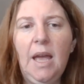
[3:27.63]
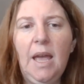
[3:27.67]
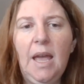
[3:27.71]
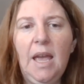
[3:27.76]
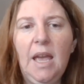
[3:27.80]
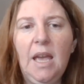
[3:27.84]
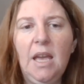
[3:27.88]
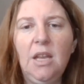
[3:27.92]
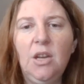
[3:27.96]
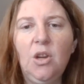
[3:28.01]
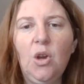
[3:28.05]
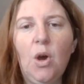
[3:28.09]

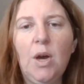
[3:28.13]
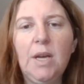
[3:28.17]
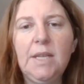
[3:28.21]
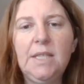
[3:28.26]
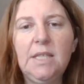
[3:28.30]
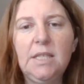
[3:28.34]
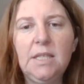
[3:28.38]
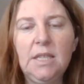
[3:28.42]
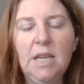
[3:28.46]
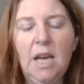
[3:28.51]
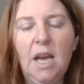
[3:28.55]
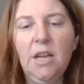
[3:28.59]
and I
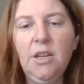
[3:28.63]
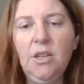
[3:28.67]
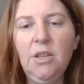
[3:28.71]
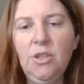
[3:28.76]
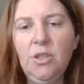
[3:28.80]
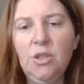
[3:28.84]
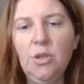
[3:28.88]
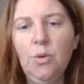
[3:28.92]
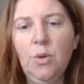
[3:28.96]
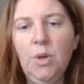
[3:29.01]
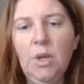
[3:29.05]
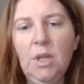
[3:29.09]

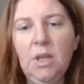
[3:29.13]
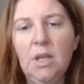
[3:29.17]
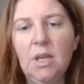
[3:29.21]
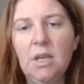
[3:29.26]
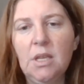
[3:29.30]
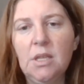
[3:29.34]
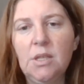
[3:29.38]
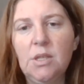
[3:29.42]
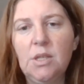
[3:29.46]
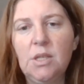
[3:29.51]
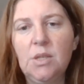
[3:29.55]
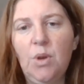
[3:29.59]
started doing
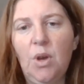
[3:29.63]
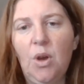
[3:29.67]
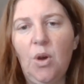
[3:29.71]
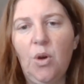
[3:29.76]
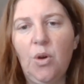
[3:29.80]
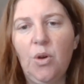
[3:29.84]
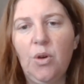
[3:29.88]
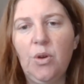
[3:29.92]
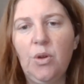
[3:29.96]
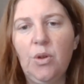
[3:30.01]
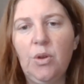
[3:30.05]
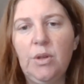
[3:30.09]
this
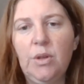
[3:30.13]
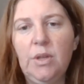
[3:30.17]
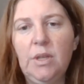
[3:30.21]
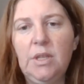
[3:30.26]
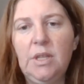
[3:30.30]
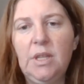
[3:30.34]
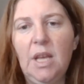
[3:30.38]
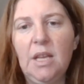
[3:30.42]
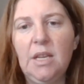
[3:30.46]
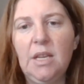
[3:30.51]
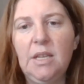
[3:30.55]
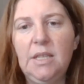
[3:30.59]
on
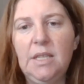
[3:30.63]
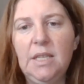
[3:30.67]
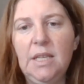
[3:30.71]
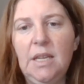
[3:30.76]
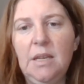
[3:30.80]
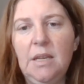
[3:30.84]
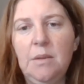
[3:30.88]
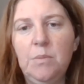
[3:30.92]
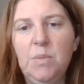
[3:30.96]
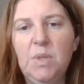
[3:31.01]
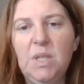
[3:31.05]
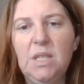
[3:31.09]
the
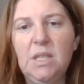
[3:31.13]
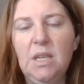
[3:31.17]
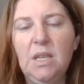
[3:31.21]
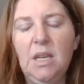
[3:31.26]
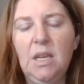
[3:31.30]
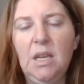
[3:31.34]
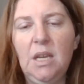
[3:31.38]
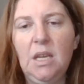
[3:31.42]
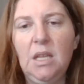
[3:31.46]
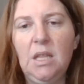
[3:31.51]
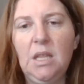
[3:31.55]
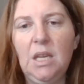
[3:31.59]

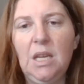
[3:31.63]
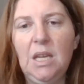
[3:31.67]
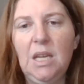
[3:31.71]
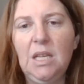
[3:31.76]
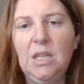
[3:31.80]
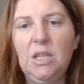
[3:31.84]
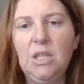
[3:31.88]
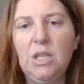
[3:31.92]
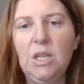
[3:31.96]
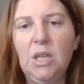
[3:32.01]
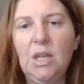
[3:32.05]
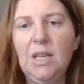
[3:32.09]
DMC, the
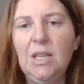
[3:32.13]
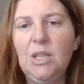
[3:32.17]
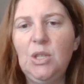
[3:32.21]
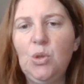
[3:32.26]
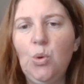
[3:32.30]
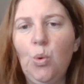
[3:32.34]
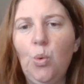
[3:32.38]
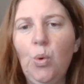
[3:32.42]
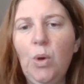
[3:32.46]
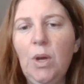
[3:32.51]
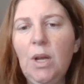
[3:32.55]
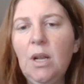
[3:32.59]

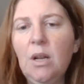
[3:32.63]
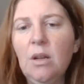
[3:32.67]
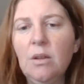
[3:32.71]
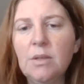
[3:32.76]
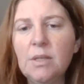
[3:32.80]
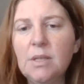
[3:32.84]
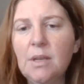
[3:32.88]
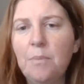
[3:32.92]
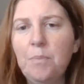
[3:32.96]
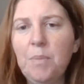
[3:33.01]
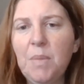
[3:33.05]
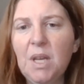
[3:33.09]
Etoile or
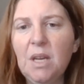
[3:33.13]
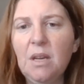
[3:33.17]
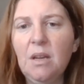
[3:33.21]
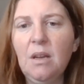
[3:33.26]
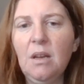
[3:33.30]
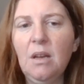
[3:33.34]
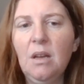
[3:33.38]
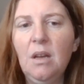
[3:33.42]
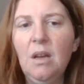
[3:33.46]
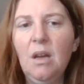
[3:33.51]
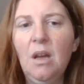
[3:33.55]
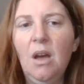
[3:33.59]

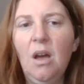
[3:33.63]
something,